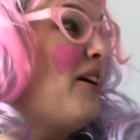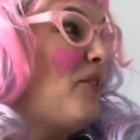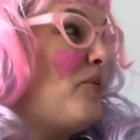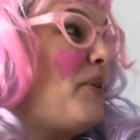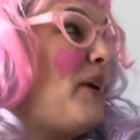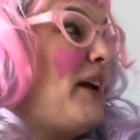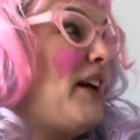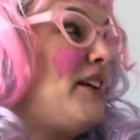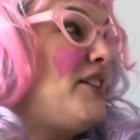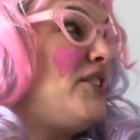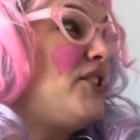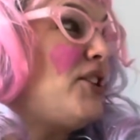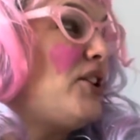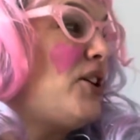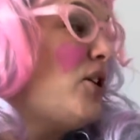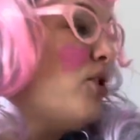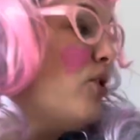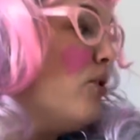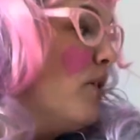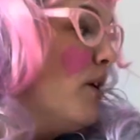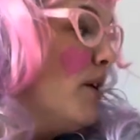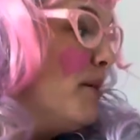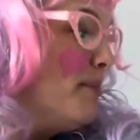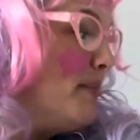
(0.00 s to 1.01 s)
We
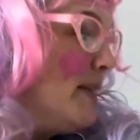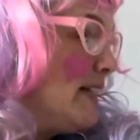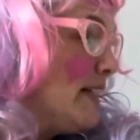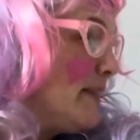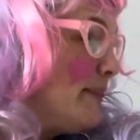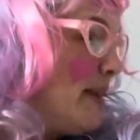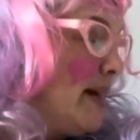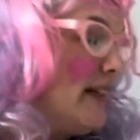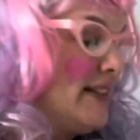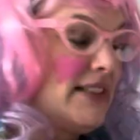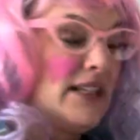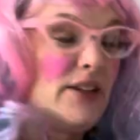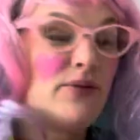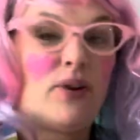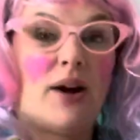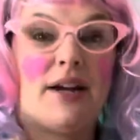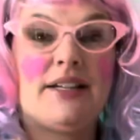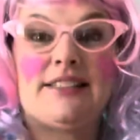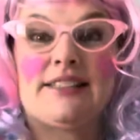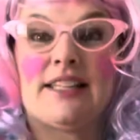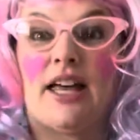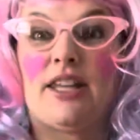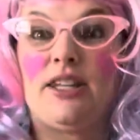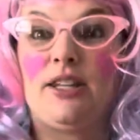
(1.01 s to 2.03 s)
do. Miss Messy
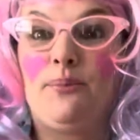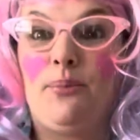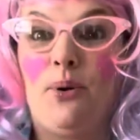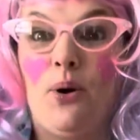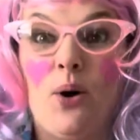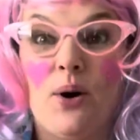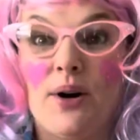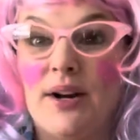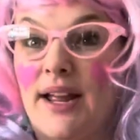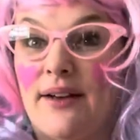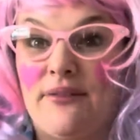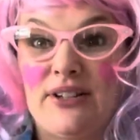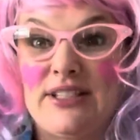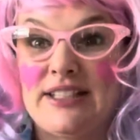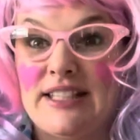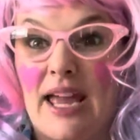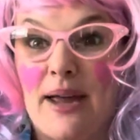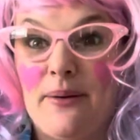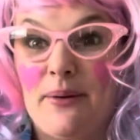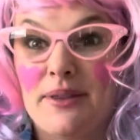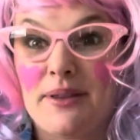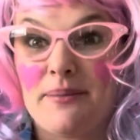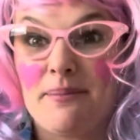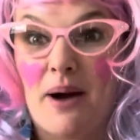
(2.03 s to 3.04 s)
writes on the board every day
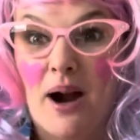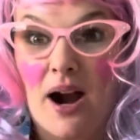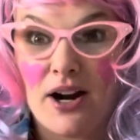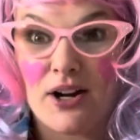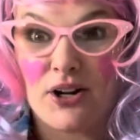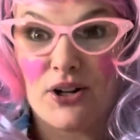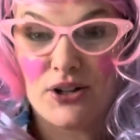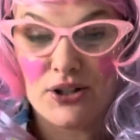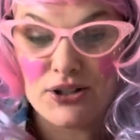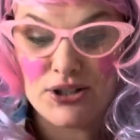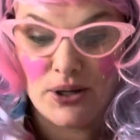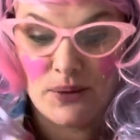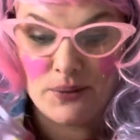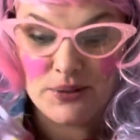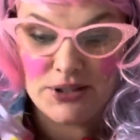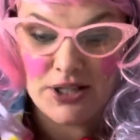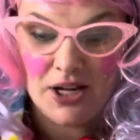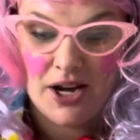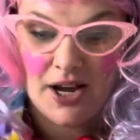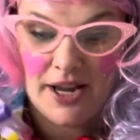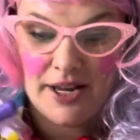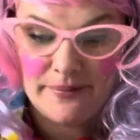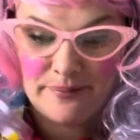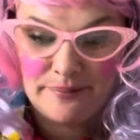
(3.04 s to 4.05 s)
with a marker, don't
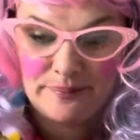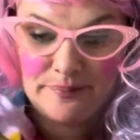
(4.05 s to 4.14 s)
I?